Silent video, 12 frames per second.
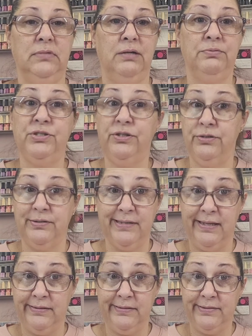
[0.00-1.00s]
I'm sure you're going to
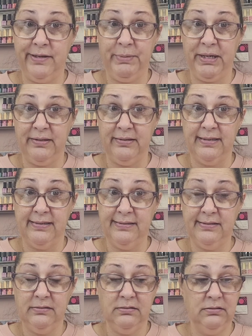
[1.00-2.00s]
sell it to somebody that does.